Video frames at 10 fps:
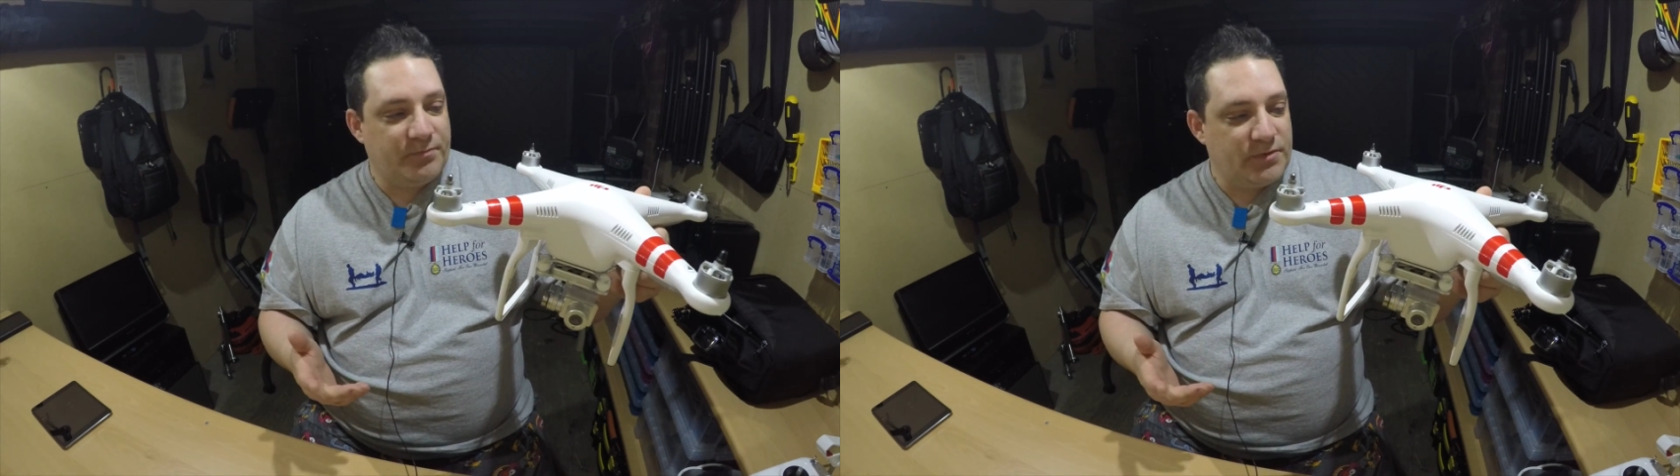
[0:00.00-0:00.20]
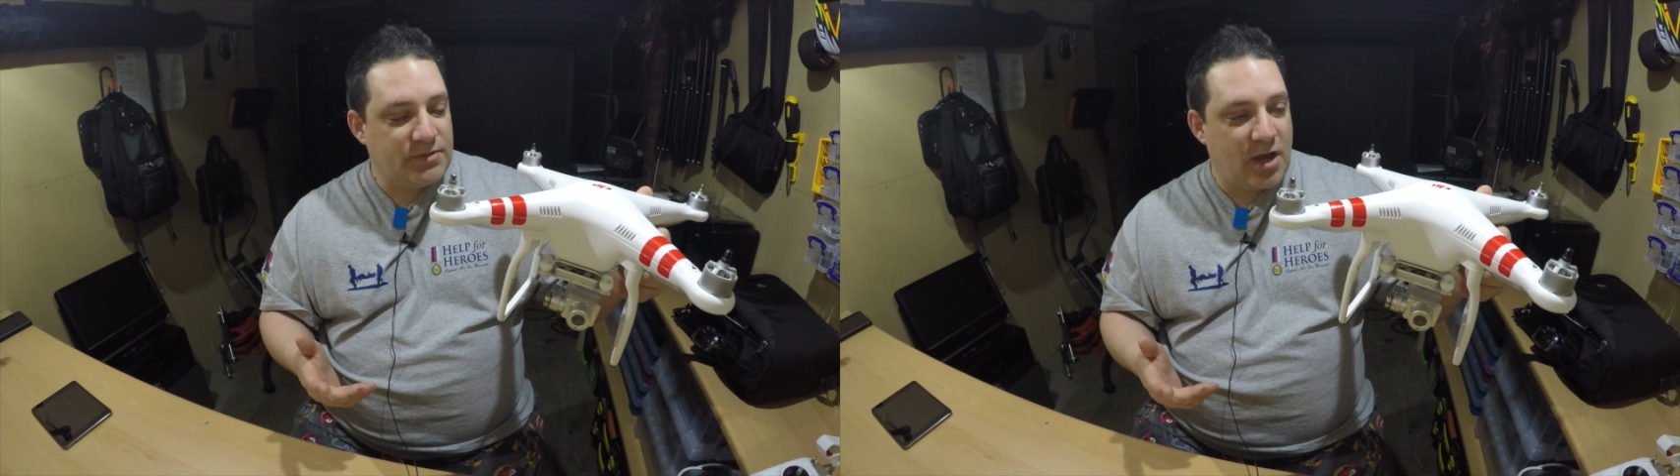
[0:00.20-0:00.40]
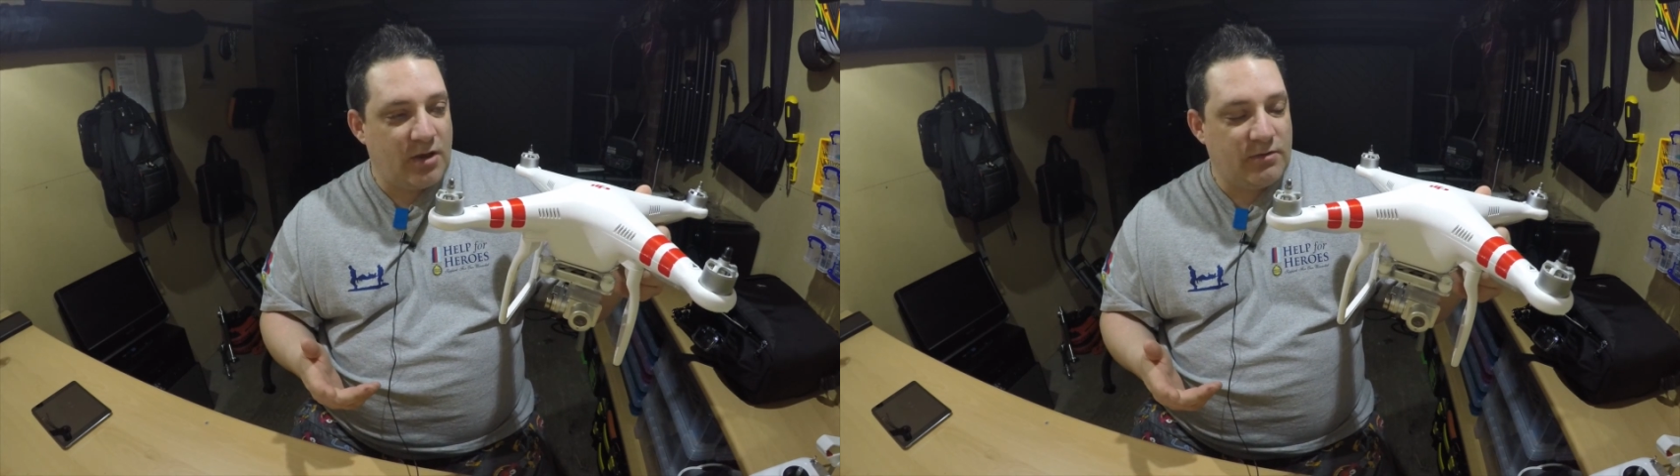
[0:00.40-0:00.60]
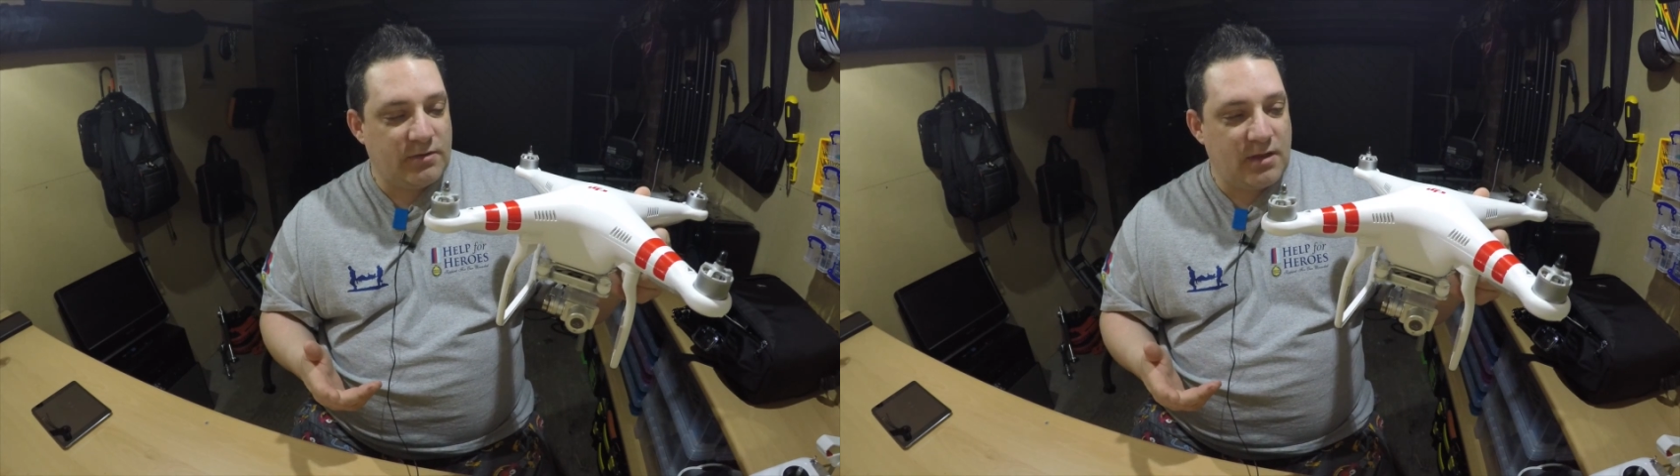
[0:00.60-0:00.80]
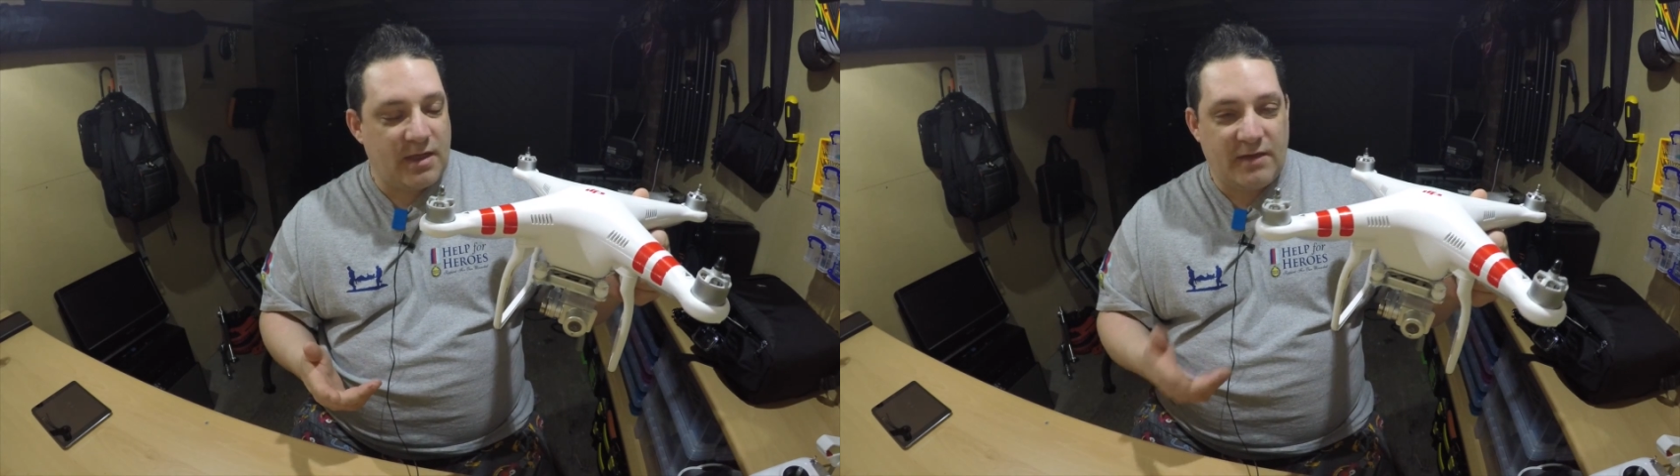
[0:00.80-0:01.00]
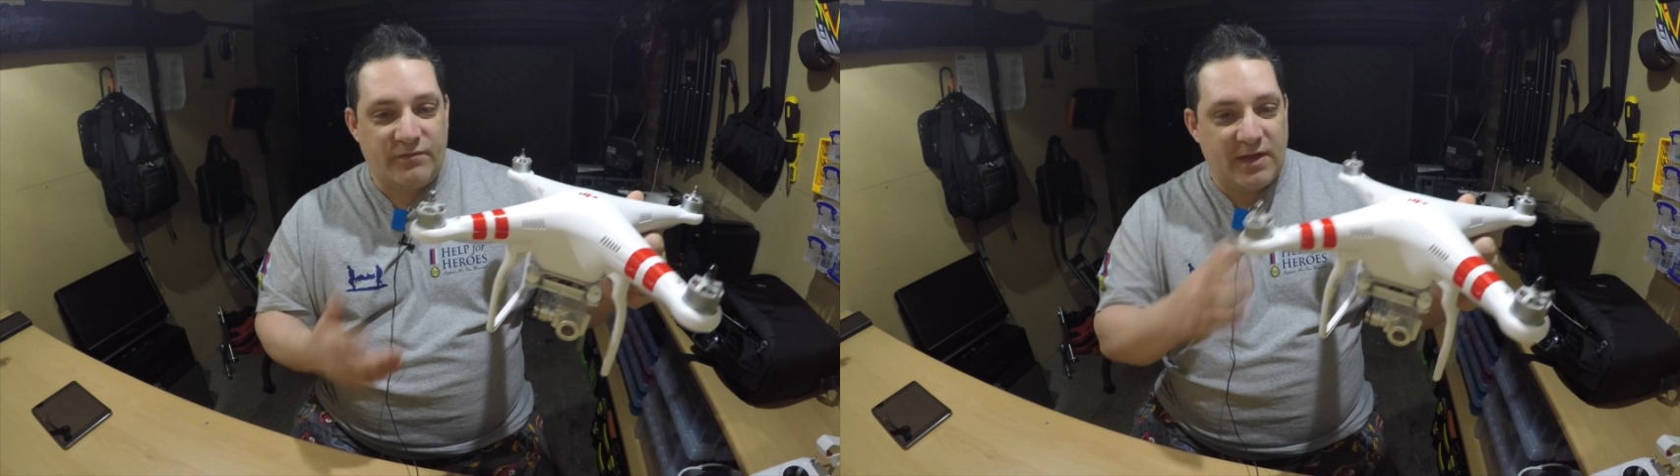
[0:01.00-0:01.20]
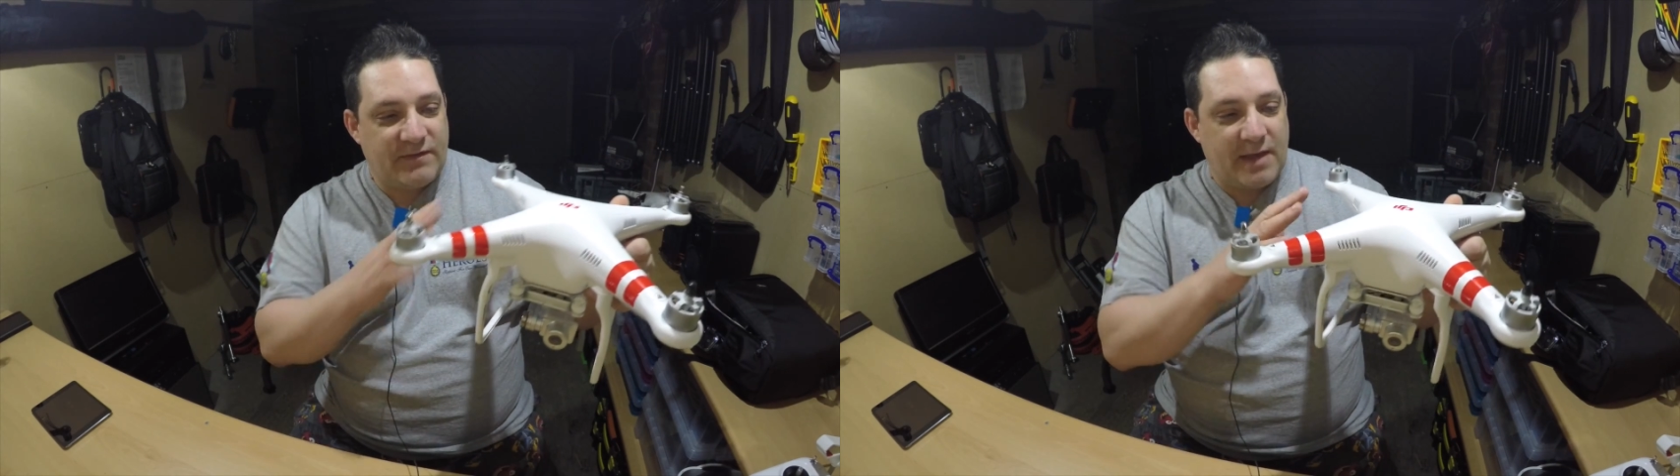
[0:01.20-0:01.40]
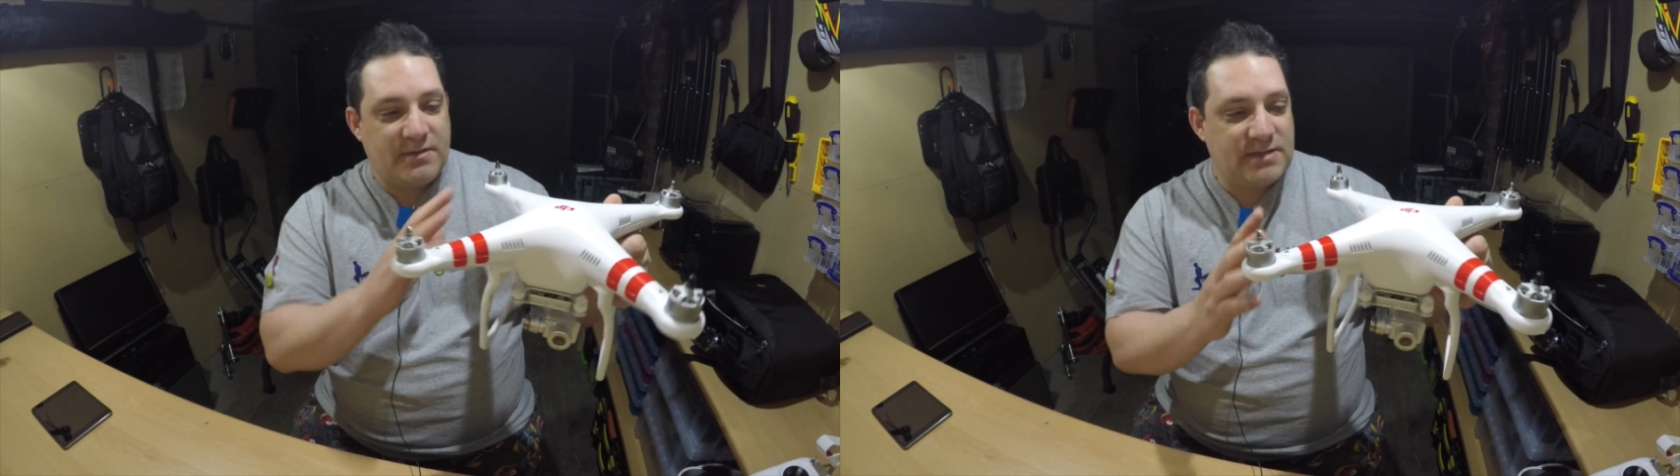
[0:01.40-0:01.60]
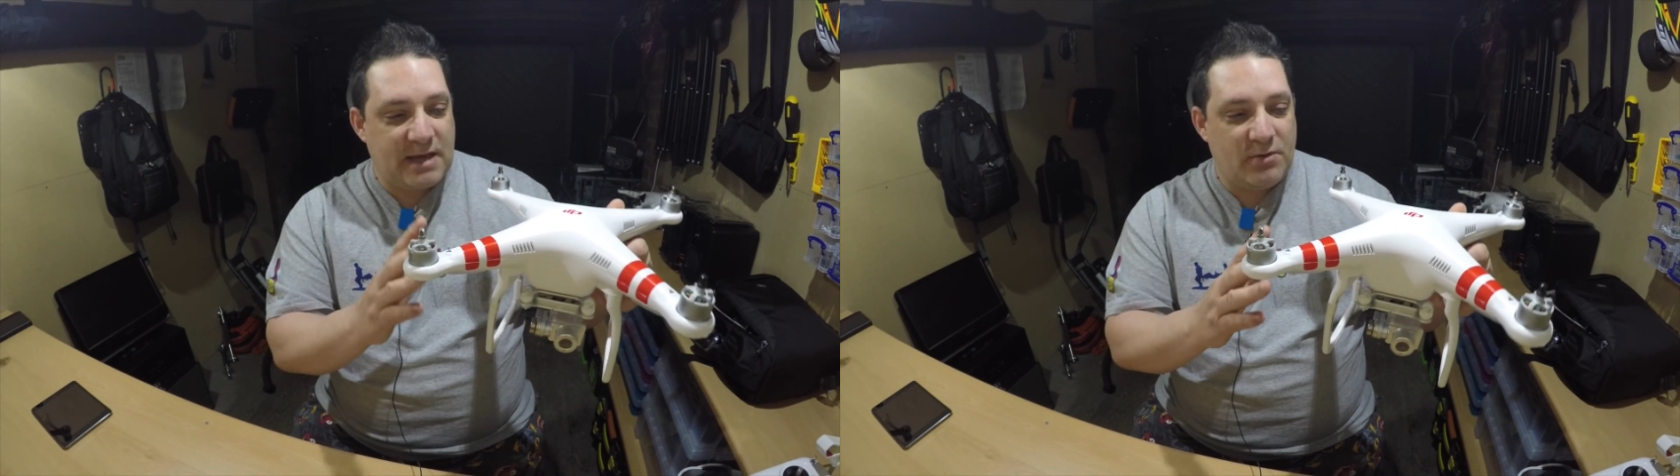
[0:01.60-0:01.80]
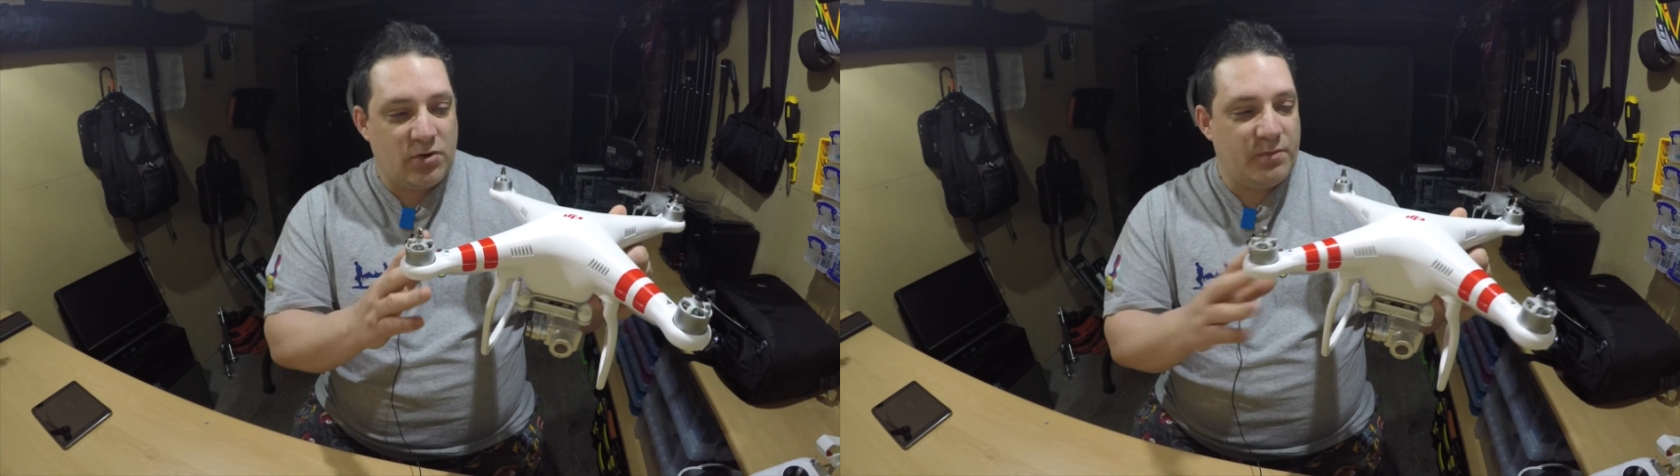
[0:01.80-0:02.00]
So they've kept the same model.